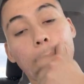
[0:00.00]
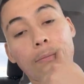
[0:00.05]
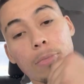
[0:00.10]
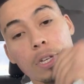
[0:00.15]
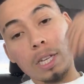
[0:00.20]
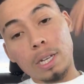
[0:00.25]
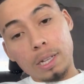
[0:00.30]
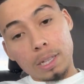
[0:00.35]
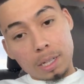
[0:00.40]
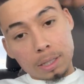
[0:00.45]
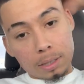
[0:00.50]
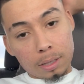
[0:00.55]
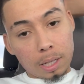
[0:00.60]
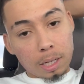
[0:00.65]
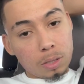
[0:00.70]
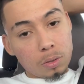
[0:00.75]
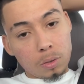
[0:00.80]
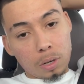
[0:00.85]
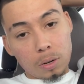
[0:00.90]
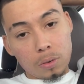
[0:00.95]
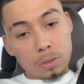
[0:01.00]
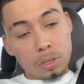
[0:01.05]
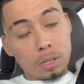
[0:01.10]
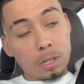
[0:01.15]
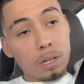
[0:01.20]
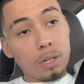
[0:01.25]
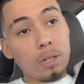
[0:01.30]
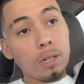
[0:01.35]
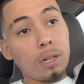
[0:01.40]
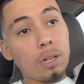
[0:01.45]
But yeah, that's what I would
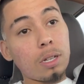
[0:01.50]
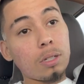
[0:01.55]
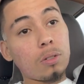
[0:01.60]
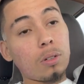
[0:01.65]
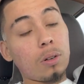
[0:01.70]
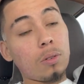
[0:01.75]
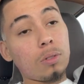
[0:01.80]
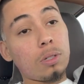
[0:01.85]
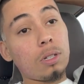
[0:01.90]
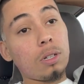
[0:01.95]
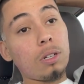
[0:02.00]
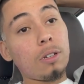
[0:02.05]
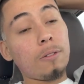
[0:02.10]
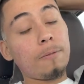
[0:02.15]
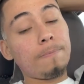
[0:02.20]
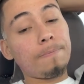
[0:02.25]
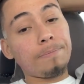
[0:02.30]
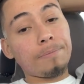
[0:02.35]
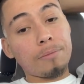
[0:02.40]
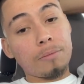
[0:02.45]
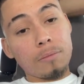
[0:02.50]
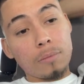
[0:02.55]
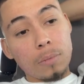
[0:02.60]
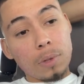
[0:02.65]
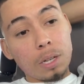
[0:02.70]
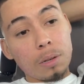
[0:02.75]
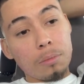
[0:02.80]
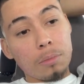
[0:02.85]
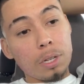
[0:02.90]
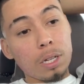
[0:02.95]
say.
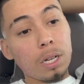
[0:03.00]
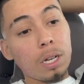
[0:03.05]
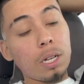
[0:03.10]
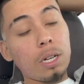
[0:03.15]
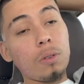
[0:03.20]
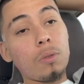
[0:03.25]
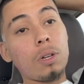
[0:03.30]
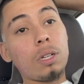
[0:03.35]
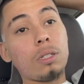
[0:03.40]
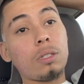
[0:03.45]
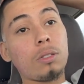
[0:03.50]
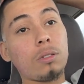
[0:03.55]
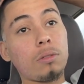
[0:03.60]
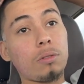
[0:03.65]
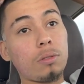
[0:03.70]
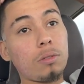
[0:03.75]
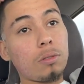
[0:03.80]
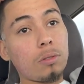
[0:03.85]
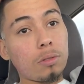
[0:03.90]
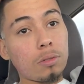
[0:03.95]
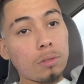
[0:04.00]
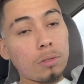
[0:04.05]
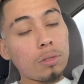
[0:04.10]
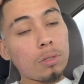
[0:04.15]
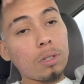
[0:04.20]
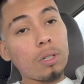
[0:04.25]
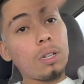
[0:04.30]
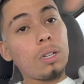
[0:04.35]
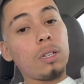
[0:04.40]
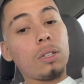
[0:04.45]
But yeah, anyways,
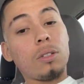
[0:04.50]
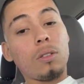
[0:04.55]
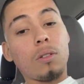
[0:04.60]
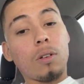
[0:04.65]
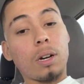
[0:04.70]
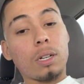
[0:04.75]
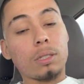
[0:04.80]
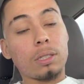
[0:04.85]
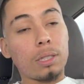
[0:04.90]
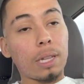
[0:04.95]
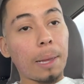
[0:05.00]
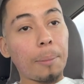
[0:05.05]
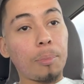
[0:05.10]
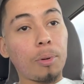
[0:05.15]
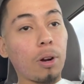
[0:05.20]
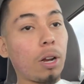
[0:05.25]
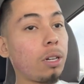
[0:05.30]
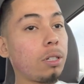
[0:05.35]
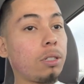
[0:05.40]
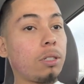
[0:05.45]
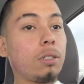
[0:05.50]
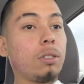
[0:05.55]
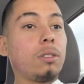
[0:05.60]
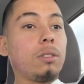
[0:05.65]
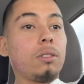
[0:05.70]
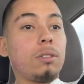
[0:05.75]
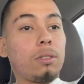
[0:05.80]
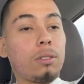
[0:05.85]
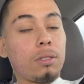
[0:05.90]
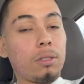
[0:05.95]
you gotta stay pressure.
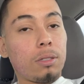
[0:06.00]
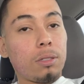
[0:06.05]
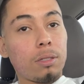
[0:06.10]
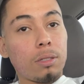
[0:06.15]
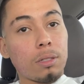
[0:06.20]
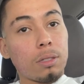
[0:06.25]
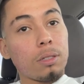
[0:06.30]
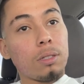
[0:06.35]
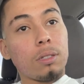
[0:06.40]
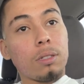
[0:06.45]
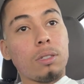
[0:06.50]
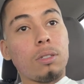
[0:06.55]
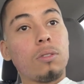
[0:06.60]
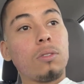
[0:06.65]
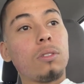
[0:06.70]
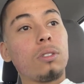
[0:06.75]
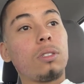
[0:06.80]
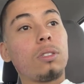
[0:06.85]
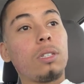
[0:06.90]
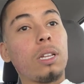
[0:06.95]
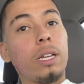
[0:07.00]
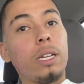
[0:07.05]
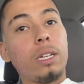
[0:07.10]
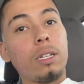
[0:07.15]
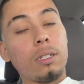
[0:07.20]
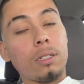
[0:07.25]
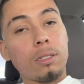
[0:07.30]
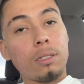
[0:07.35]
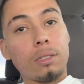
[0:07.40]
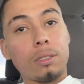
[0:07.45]

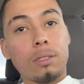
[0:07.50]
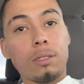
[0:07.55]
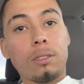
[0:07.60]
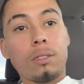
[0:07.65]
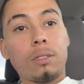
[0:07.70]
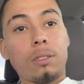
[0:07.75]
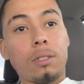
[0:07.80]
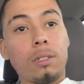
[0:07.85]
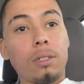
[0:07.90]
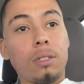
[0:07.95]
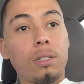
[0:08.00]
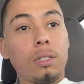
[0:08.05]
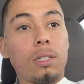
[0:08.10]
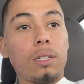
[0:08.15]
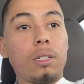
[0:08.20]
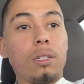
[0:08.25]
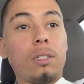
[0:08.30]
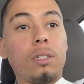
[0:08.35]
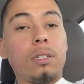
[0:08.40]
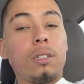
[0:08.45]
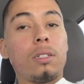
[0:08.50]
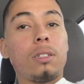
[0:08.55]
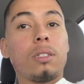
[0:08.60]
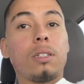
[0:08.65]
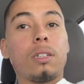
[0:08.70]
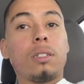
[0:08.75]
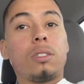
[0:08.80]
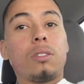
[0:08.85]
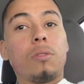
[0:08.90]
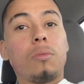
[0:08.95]
Understand?
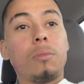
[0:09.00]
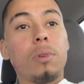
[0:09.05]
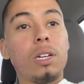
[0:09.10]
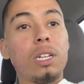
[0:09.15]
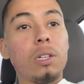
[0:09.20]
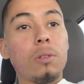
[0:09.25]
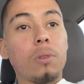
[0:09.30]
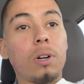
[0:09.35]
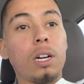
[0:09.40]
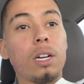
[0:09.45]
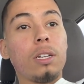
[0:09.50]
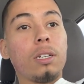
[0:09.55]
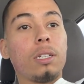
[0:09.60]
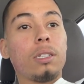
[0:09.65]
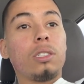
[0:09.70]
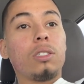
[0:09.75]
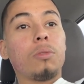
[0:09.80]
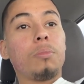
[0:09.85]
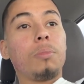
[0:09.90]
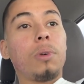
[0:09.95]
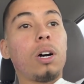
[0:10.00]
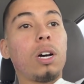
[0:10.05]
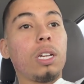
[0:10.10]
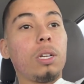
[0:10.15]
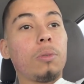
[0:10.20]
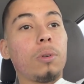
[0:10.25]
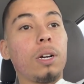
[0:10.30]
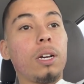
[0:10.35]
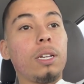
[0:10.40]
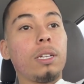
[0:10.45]
Get your money right, get your body
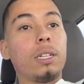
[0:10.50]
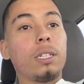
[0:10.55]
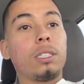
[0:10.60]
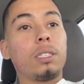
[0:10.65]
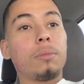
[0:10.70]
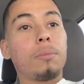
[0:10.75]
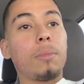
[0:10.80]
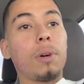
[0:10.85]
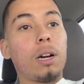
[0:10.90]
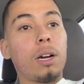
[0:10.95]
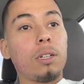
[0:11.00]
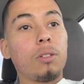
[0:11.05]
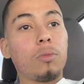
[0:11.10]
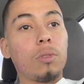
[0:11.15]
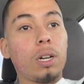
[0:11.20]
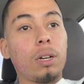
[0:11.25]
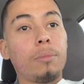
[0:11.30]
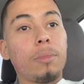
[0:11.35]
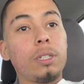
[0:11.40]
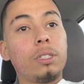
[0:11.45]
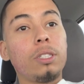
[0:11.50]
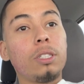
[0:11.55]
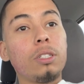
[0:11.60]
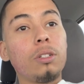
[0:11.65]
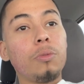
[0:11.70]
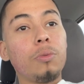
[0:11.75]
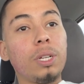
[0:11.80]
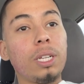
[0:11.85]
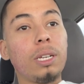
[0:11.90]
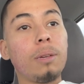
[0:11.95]
right, get your mind right. Make sure
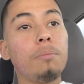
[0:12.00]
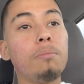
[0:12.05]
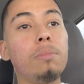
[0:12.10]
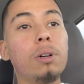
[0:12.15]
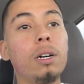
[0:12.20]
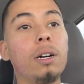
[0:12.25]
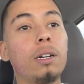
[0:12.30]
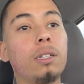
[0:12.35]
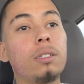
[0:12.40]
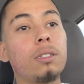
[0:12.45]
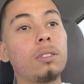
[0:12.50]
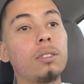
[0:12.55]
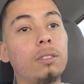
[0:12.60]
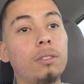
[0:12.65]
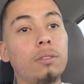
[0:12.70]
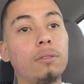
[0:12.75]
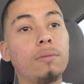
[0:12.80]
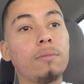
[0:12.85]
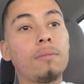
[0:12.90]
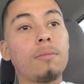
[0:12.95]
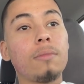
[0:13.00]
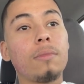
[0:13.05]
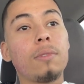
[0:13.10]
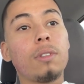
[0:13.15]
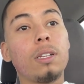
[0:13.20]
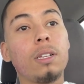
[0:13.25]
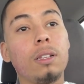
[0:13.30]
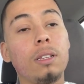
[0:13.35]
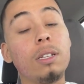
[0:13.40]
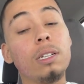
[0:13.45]
you're reading books.
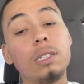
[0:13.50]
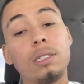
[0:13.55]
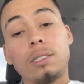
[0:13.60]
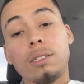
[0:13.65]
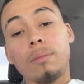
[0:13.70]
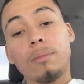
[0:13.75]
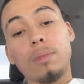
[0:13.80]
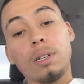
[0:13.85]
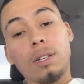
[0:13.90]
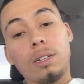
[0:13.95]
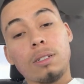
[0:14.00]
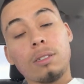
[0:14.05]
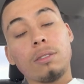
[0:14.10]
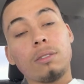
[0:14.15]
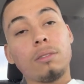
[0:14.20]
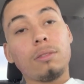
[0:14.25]
Listen, man.